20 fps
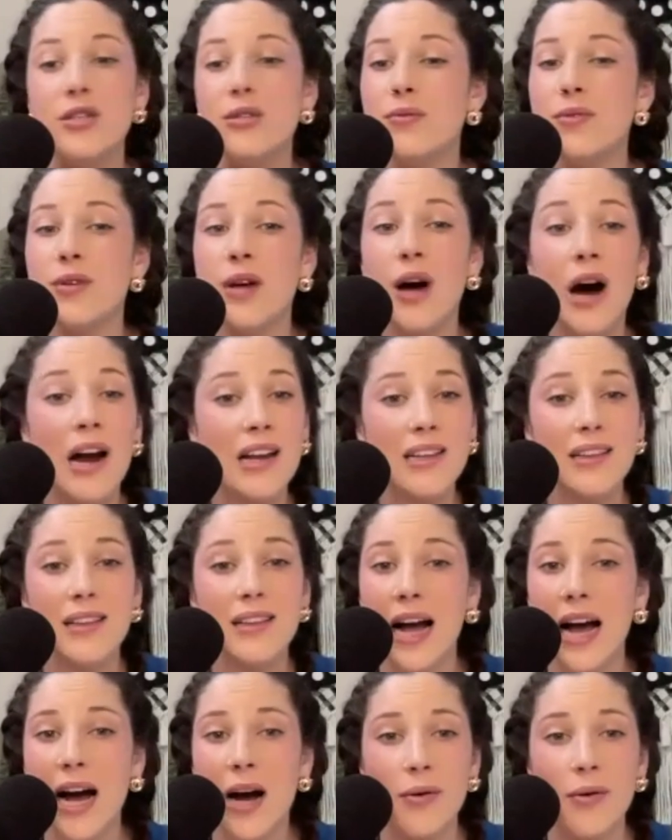Do not
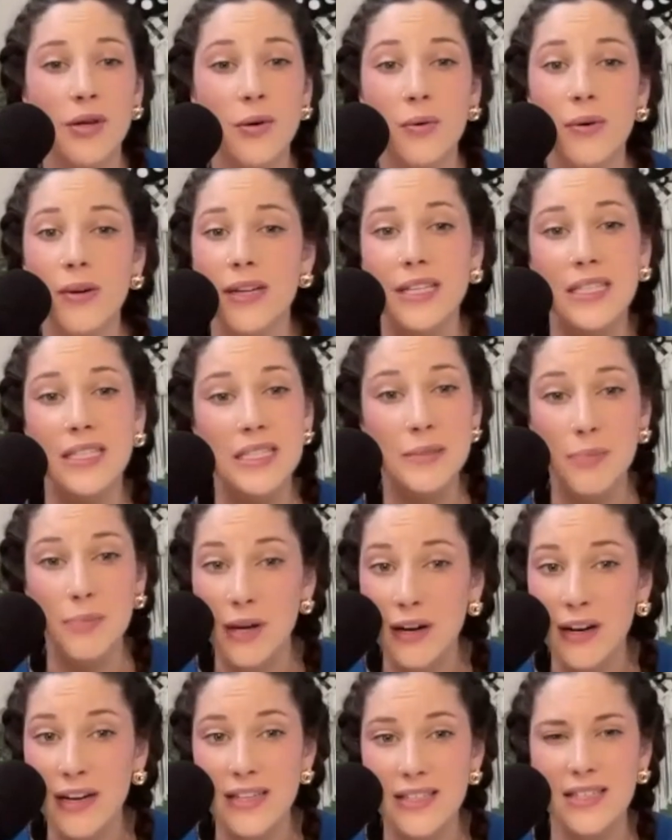allow your
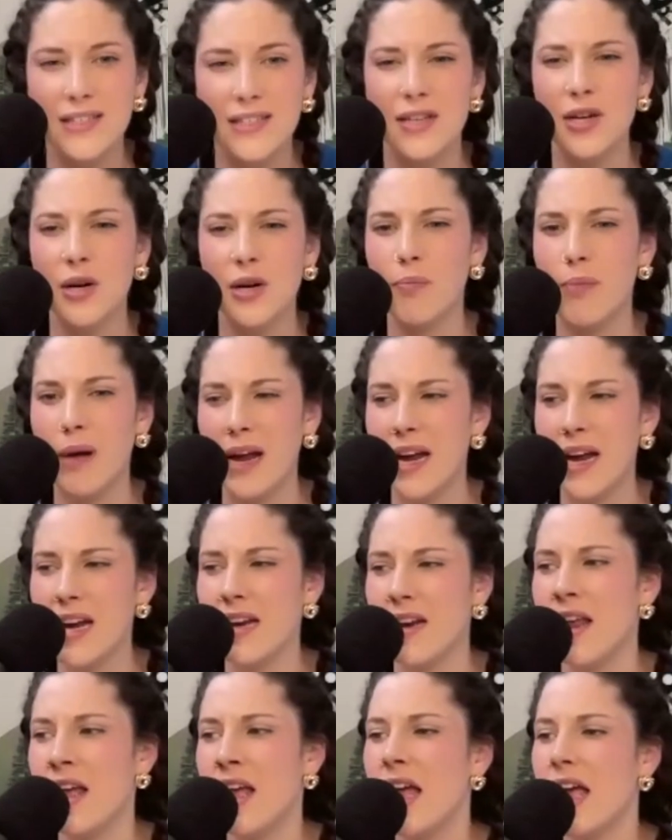experiences and your
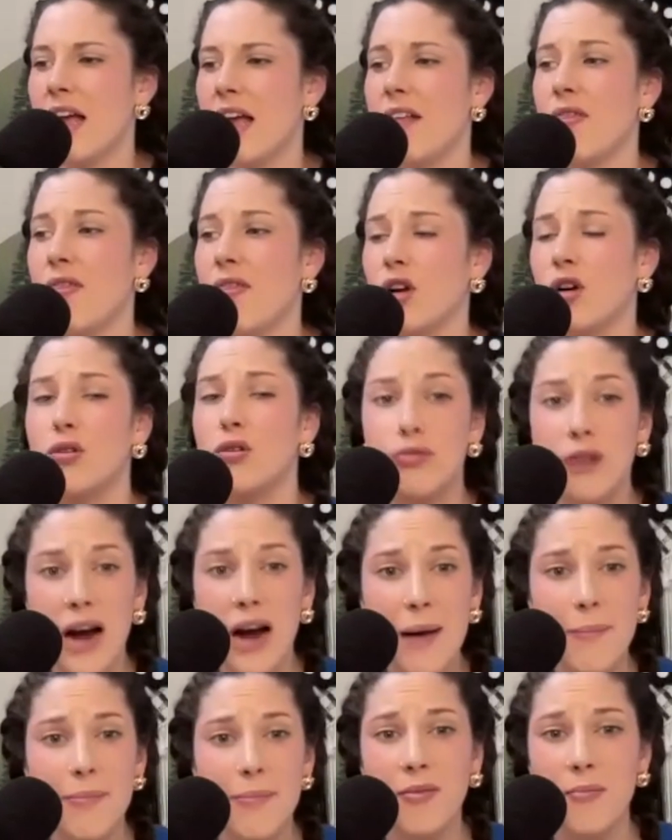pain and the
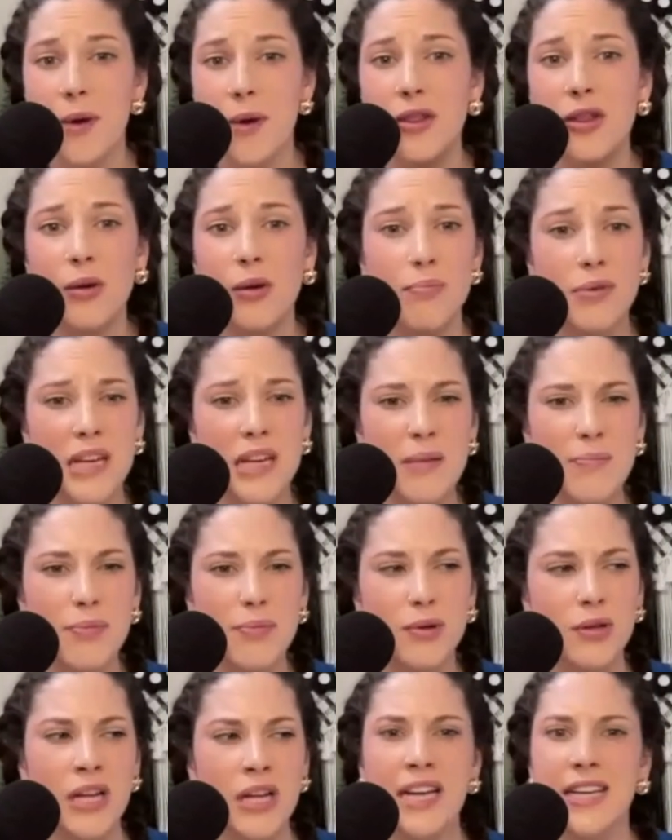crap from other
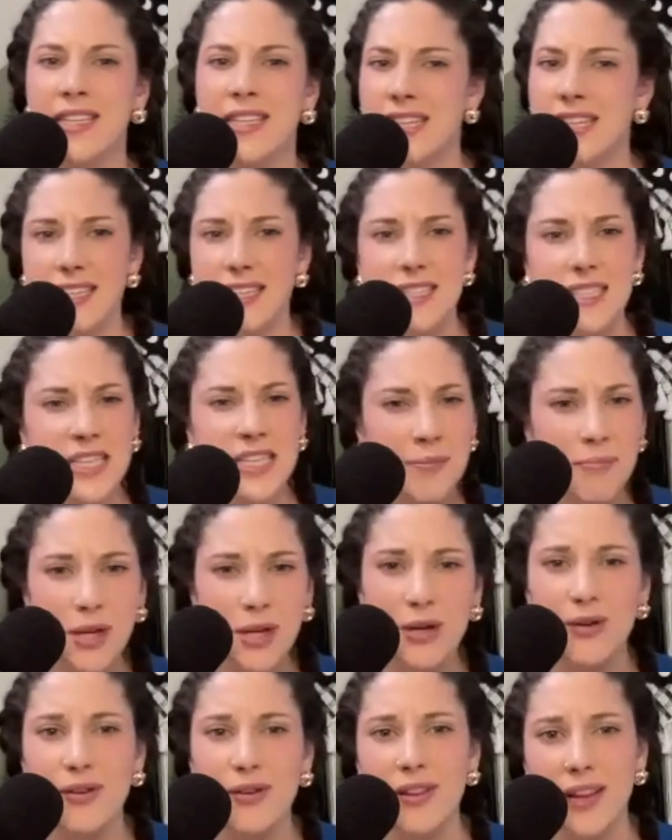people to
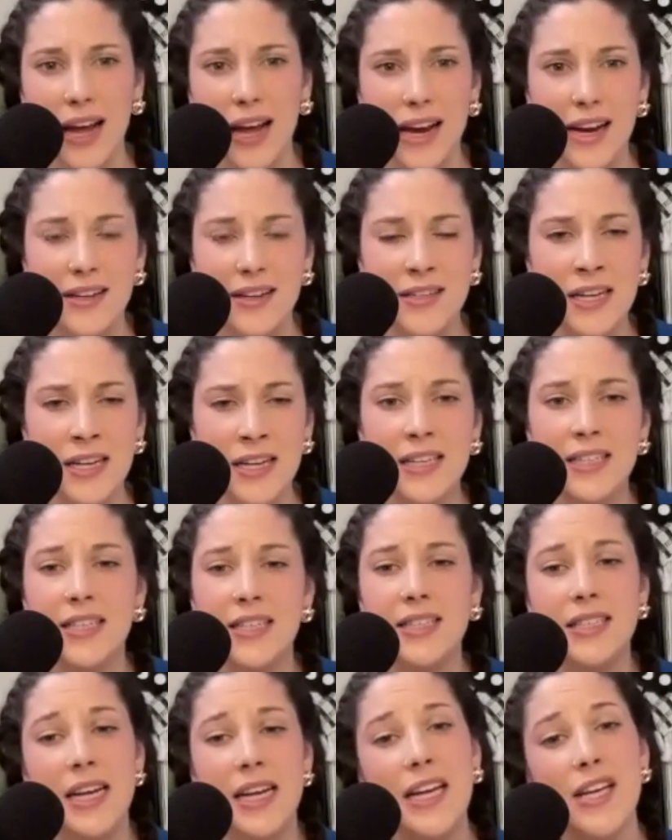dim your light,
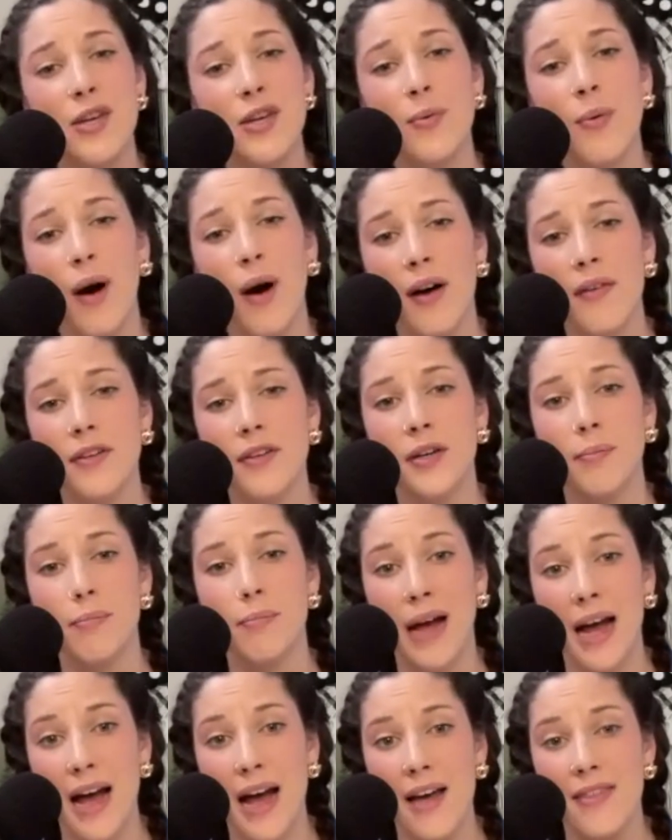to take you off
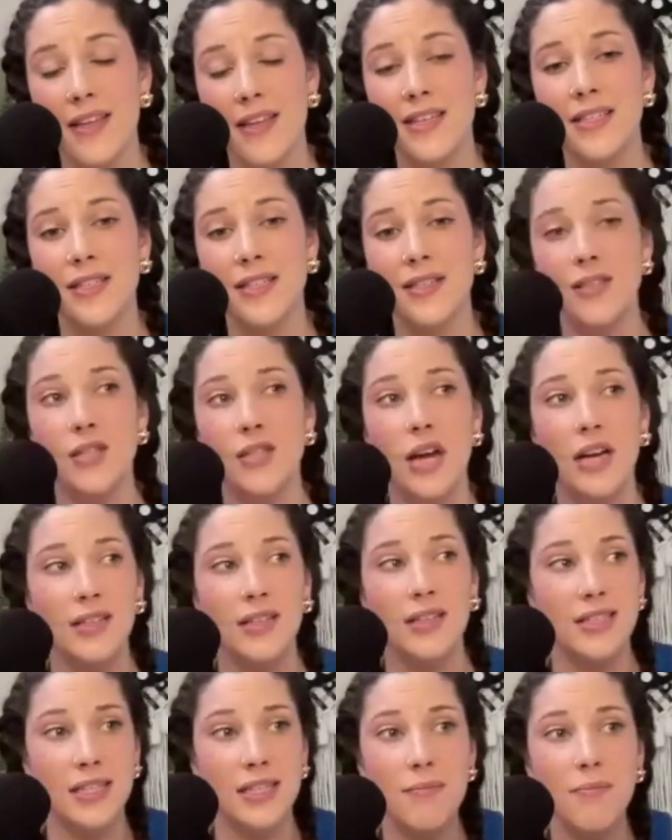your path, and to
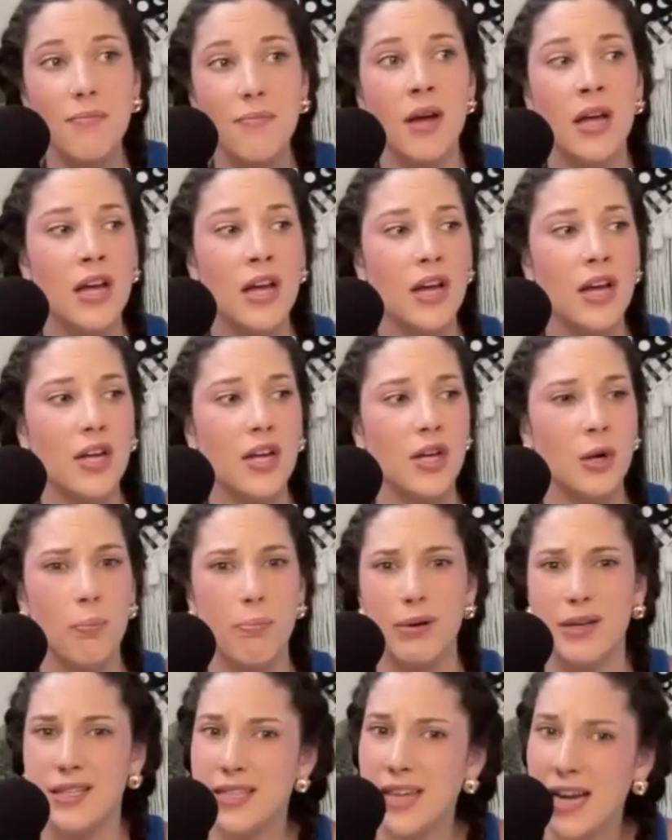dim
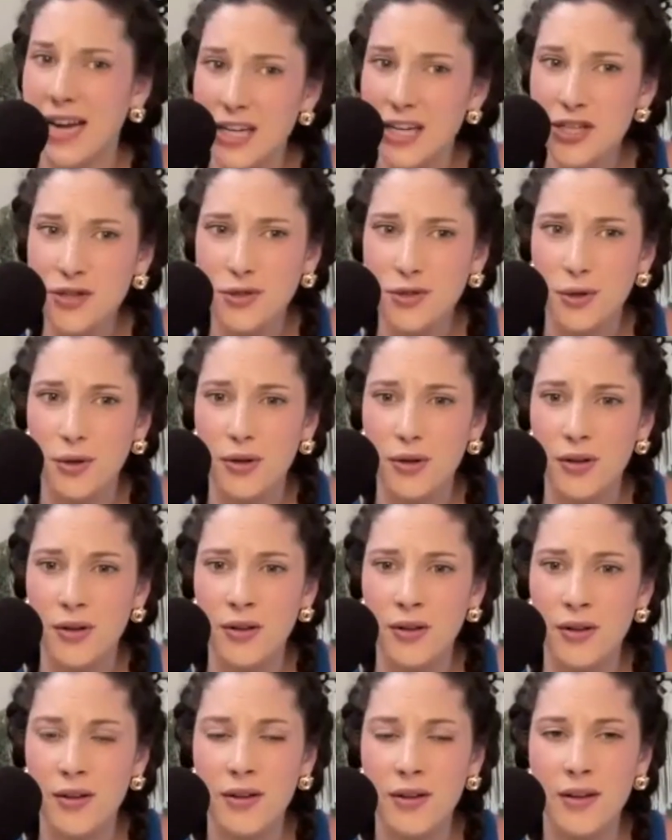your
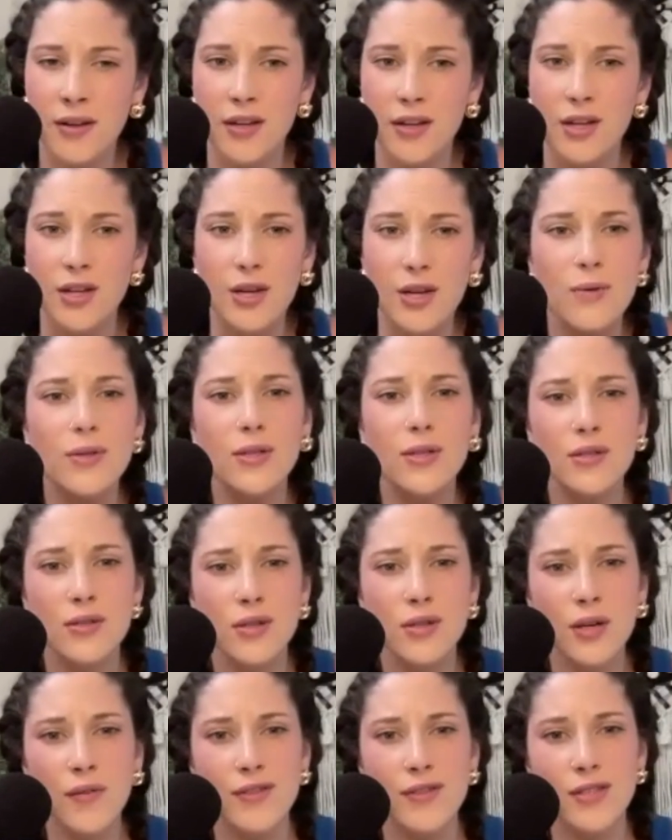potential. You
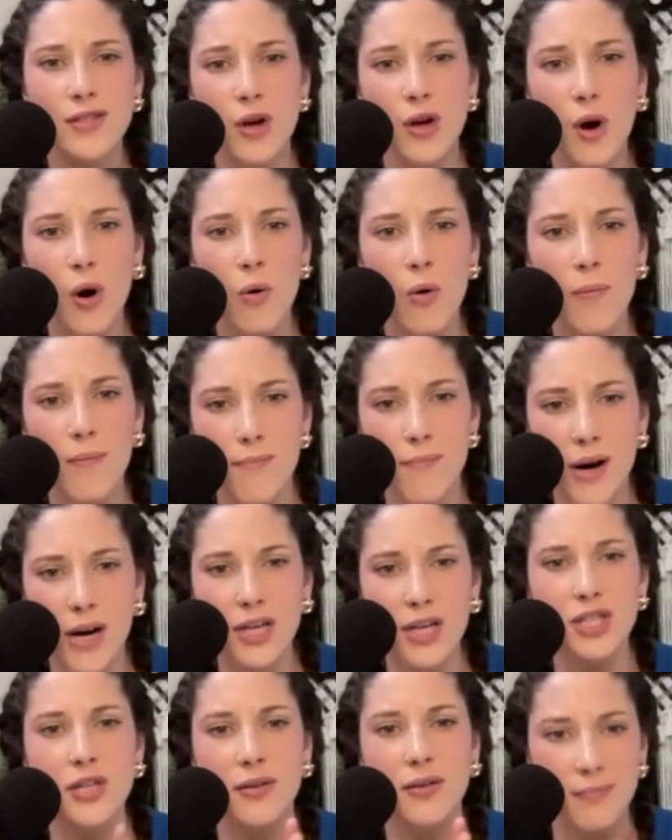deserve so
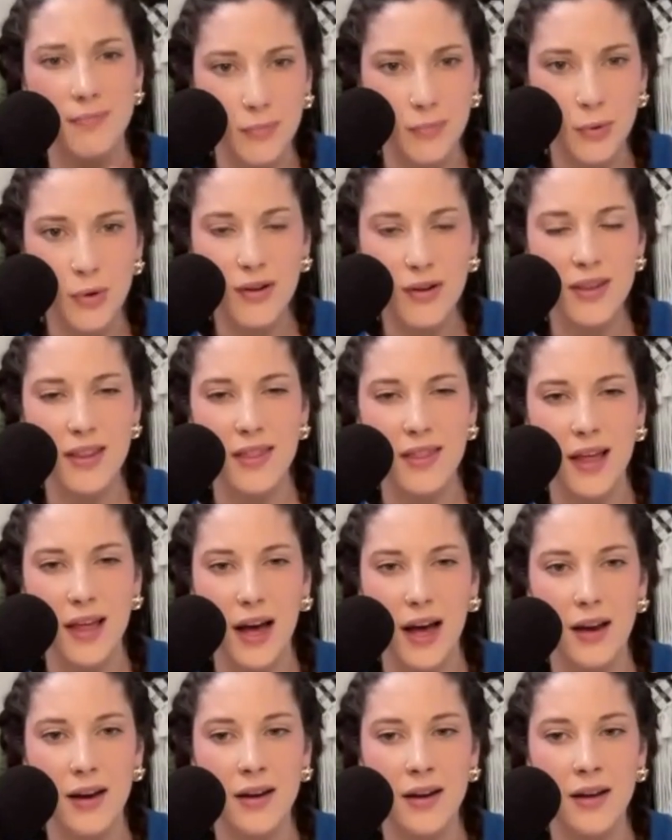much more than
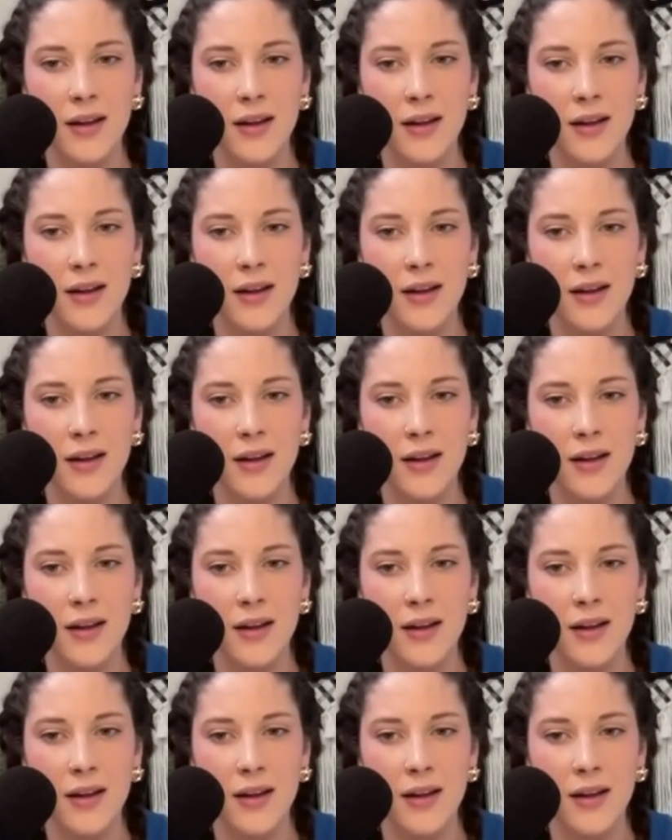that.